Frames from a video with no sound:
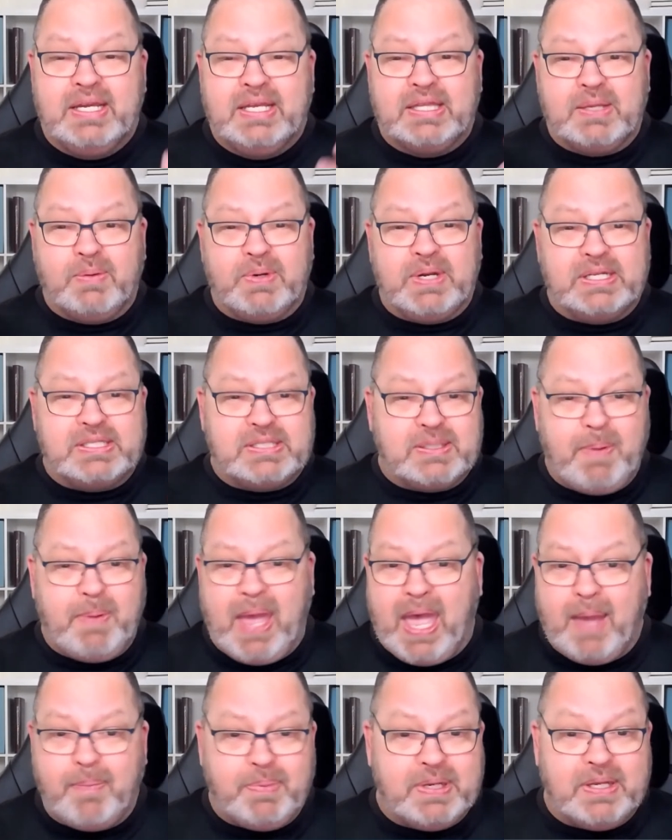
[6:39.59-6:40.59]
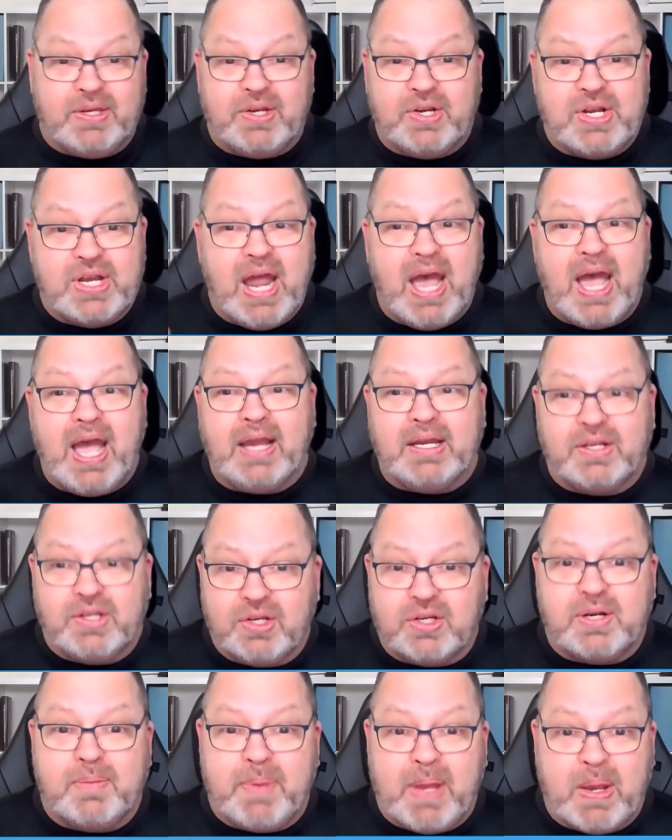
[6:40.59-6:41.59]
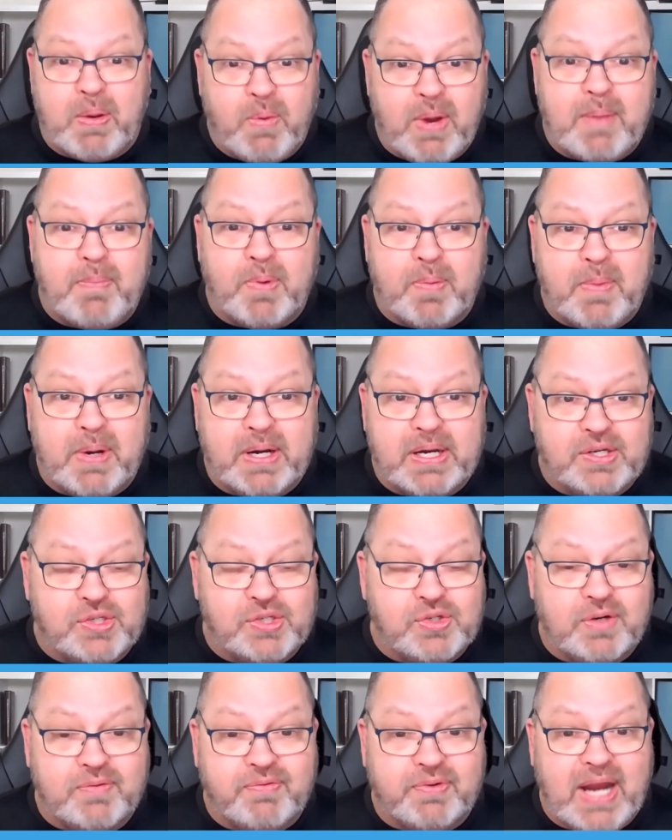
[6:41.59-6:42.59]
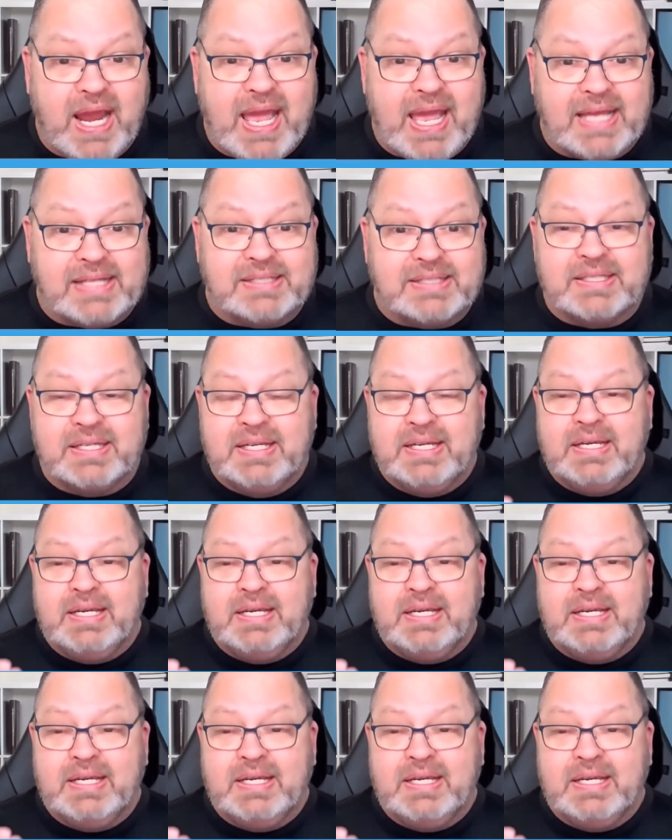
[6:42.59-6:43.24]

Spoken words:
then what ends up happening, you're going to pay way more money you should for ads.